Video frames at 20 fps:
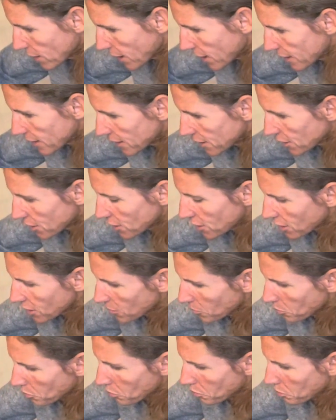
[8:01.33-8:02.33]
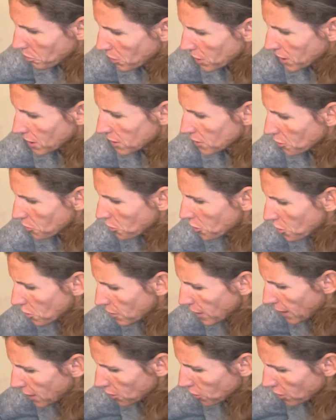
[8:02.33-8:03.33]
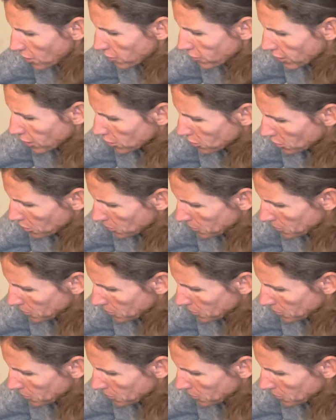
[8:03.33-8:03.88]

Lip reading: and here you're gonna put it through and you're gonna Velcro.